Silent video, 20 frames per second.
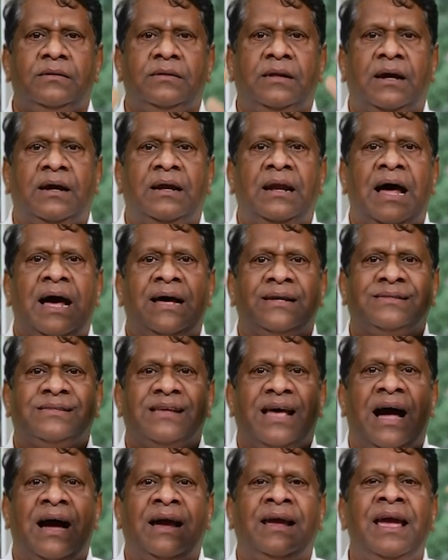the
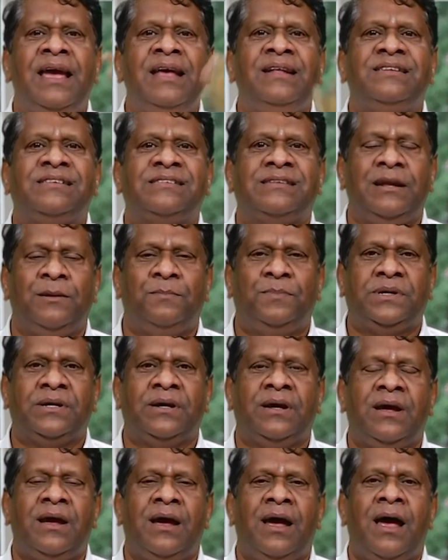glass again slipped.